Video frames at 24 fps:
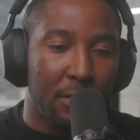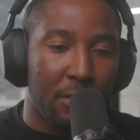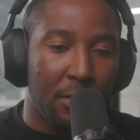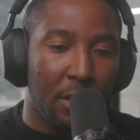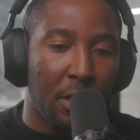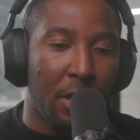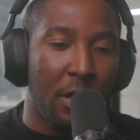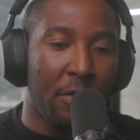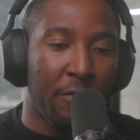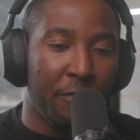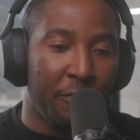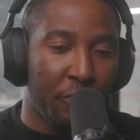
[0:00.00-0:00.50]

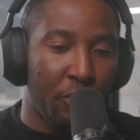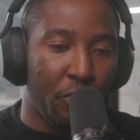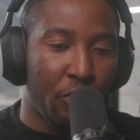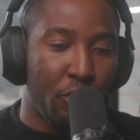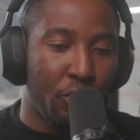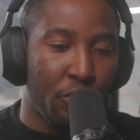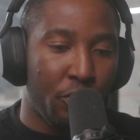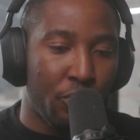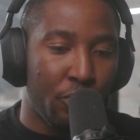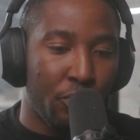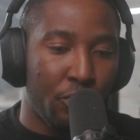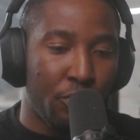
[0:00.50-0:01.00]
if
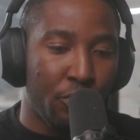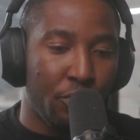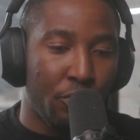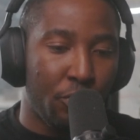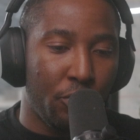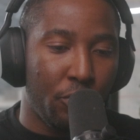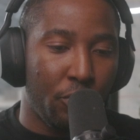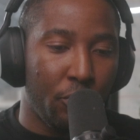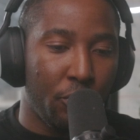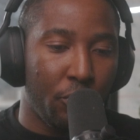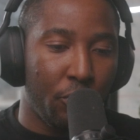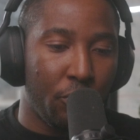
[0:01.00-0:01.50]

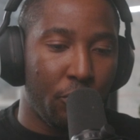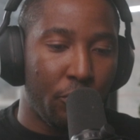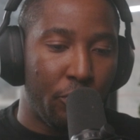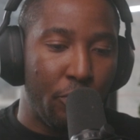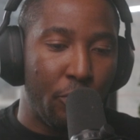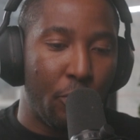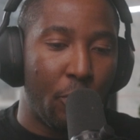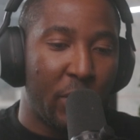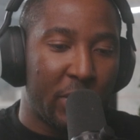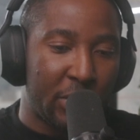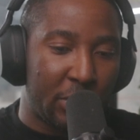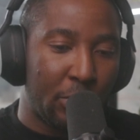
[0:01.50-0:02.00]
you
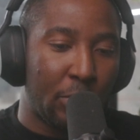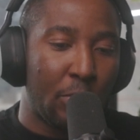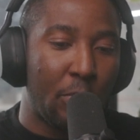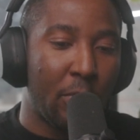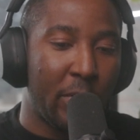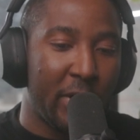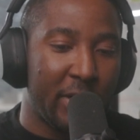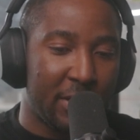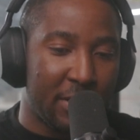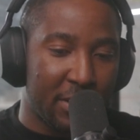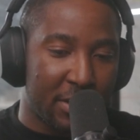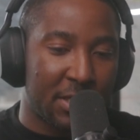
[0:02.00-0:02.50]
want to go
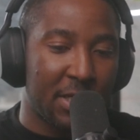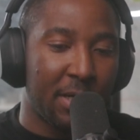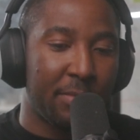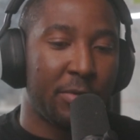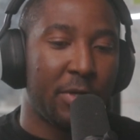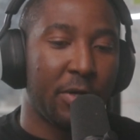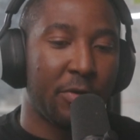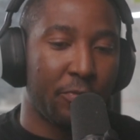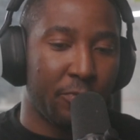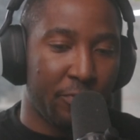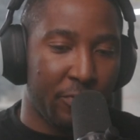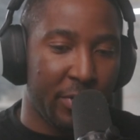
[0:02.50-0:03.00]
into something
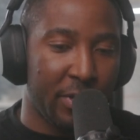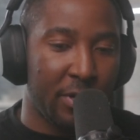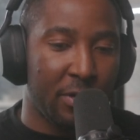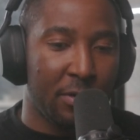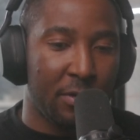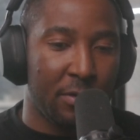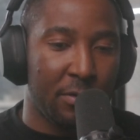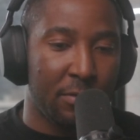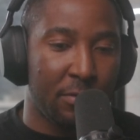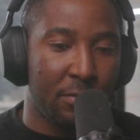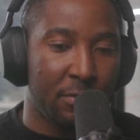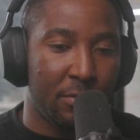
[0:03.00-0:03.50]
real,